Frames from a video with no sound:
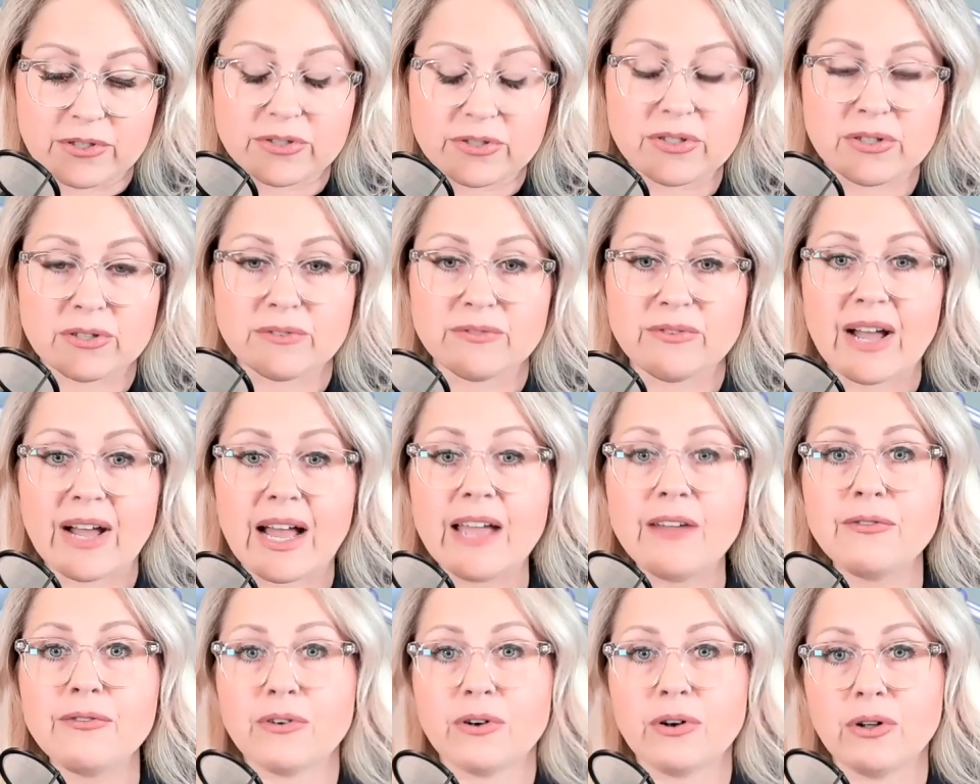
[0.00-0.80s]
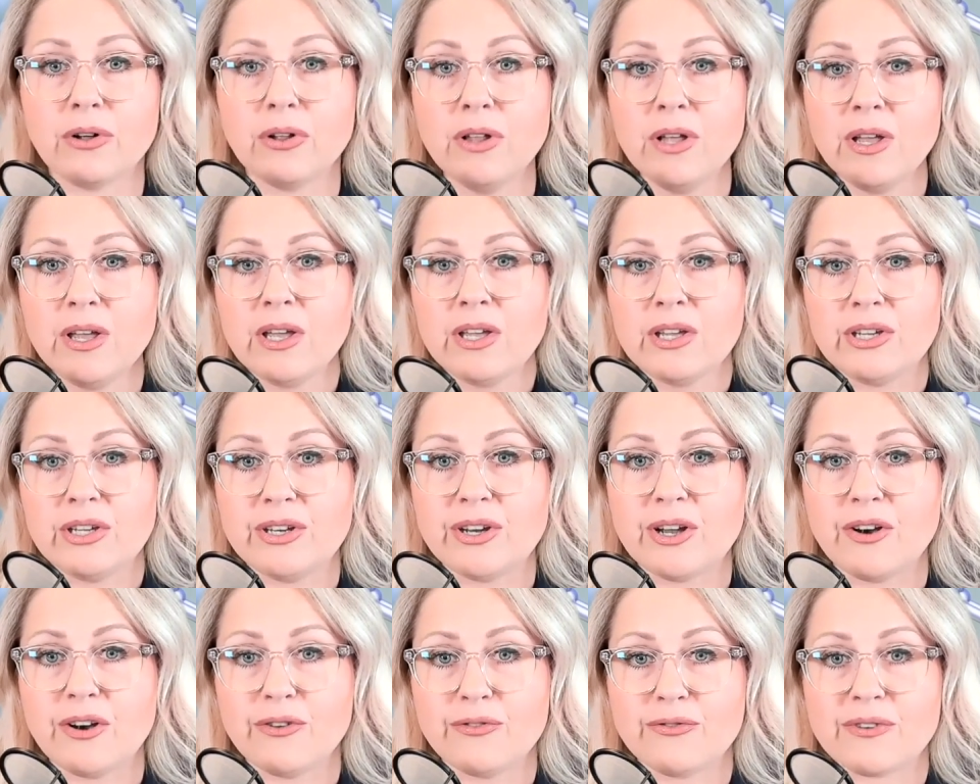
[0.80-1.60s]
survival, you
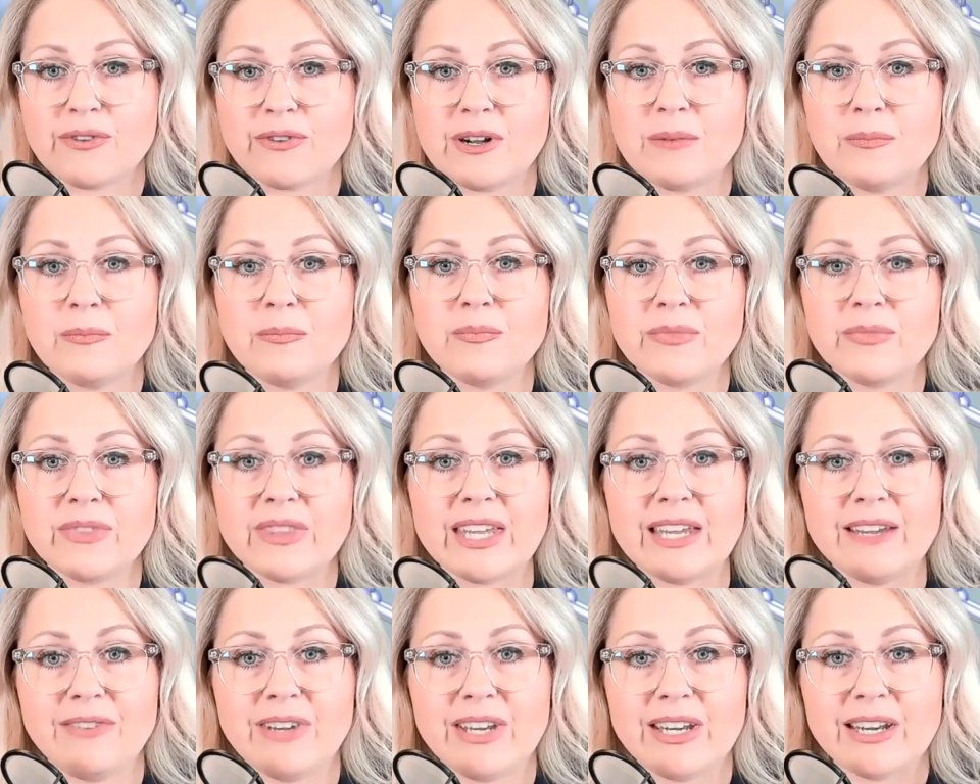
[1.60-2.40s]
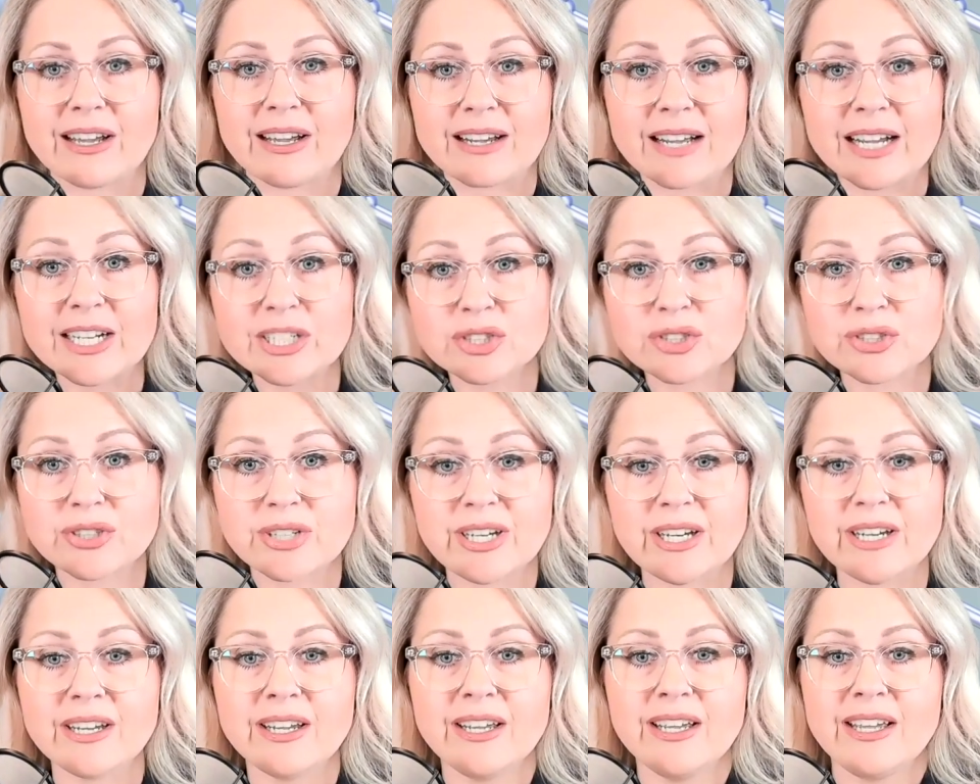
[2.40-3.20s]
know, from leaving a
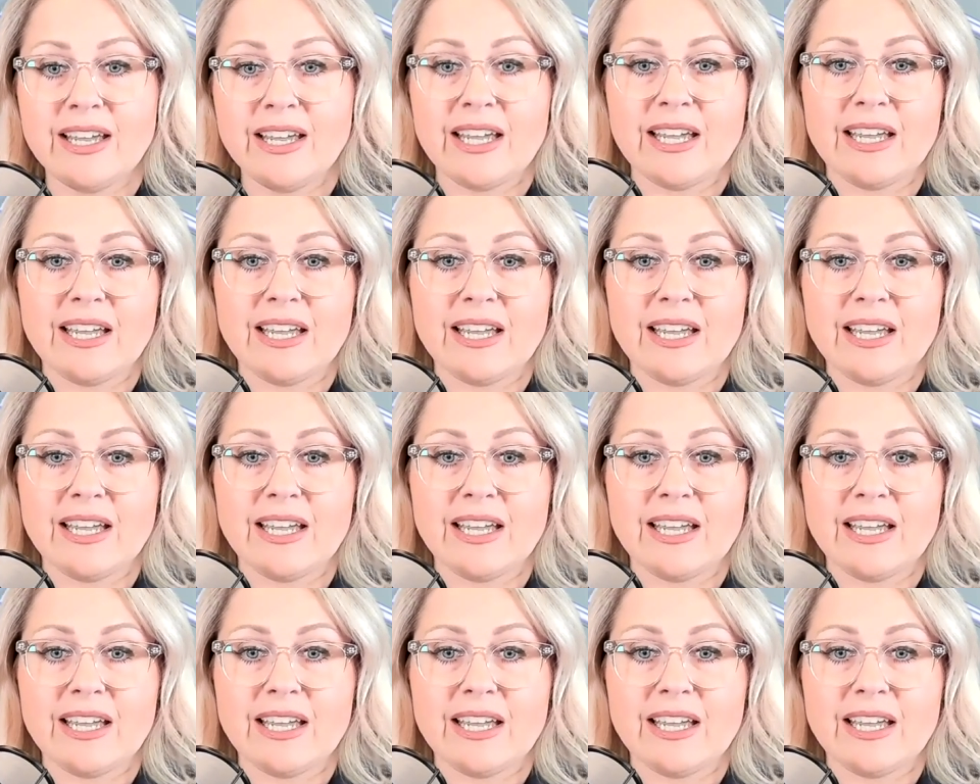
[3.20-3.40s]
country